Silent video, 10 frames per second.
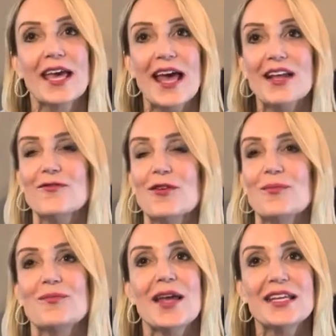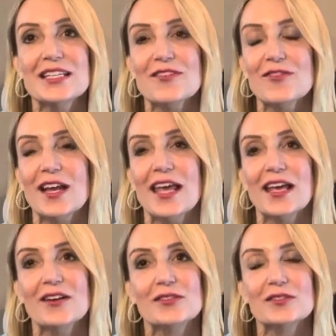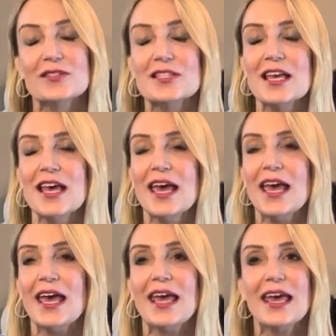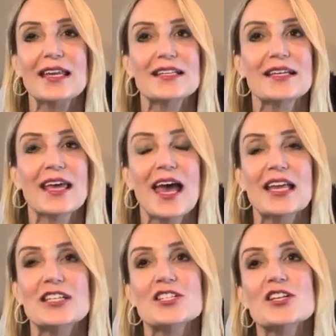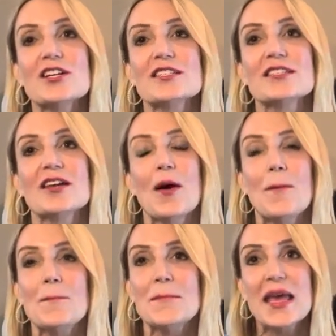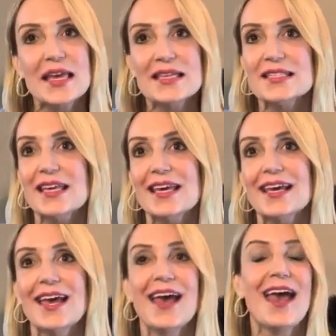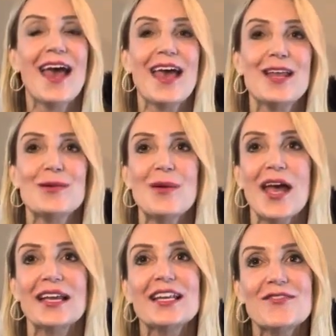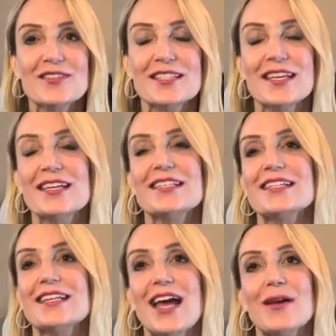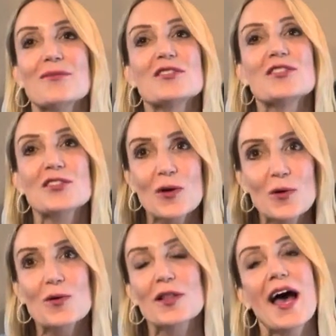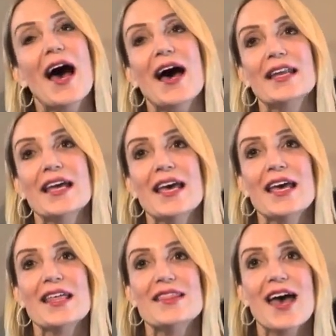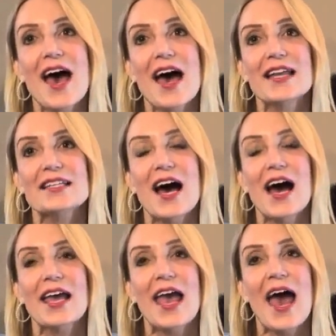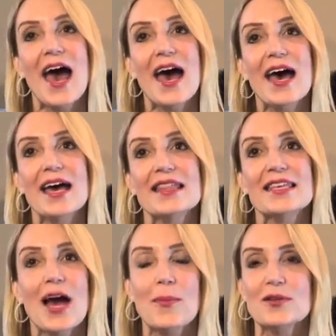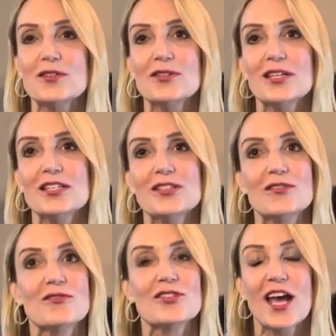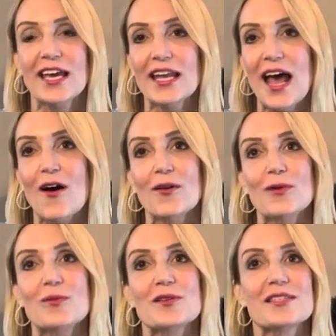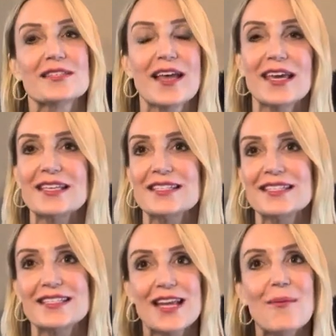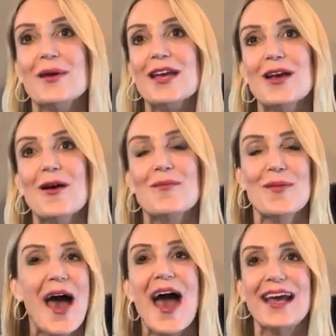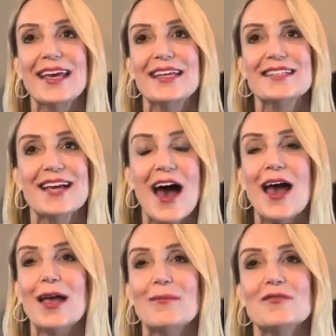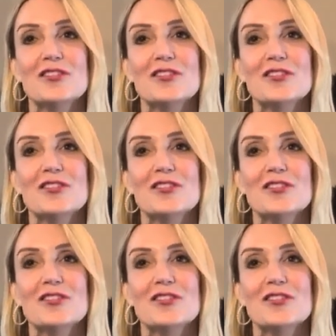at it from many different angles, and again, just amazing and magnificent, and I'm so glad that I had the opportunity to check it out. It was like stepping back in time,